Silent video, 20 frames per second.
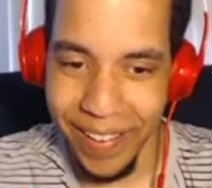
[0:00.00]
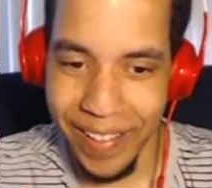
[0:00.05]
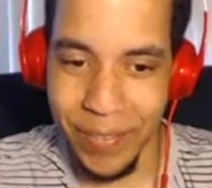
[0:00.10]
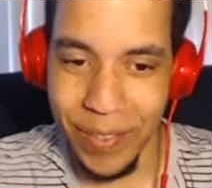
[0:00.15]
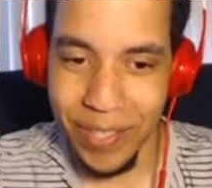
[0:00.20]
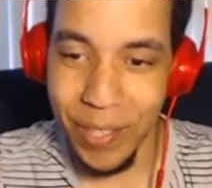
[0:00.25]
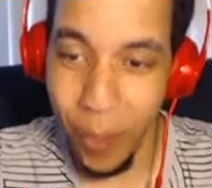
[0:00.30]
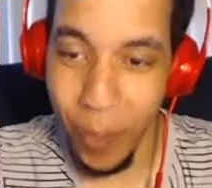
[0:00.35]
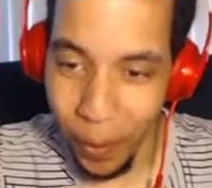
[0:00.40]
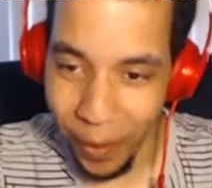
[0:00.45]

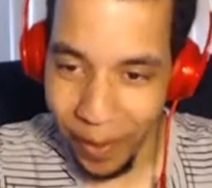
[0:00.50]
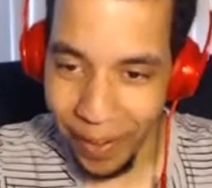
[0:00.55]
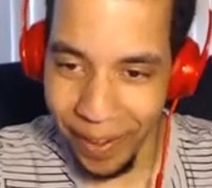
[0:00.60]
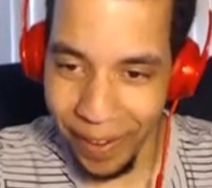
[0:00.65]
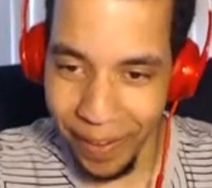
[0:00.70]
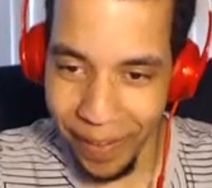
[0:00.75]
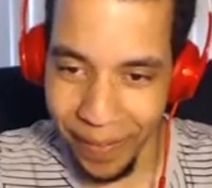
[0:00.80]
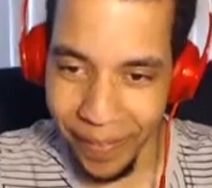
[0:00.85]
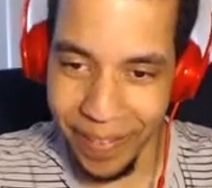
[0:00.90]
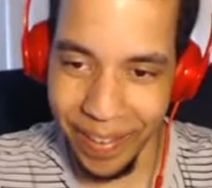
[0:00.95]
Is
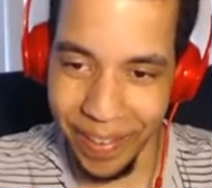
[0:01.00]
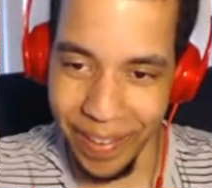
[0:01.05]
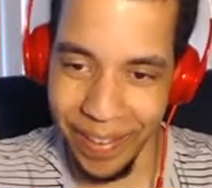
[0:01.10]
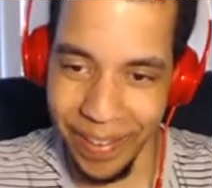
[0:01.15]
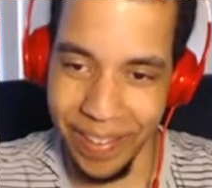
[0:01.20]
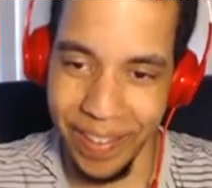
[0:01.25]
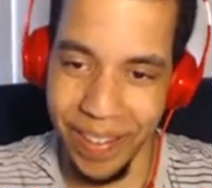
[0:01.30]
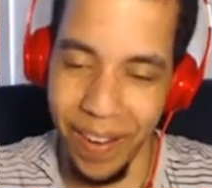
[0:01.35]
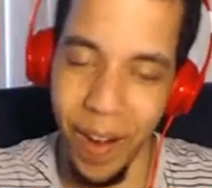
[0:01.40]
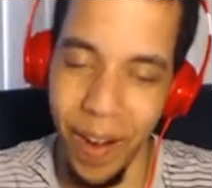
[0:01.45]
Victoria
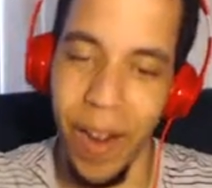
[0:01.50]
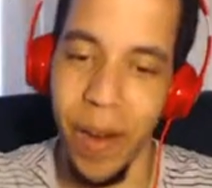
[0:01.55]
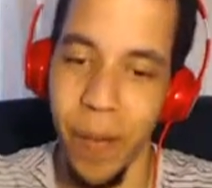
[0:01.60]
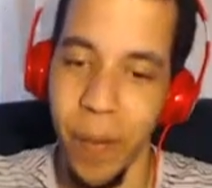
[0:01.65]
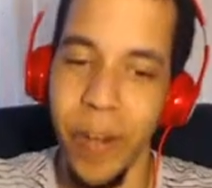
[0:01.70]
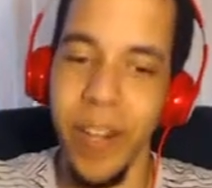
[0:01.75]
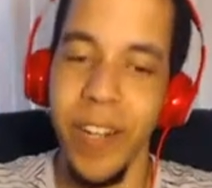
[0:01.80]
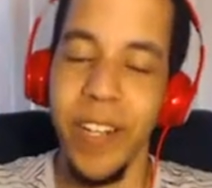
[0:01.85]
okay? All right,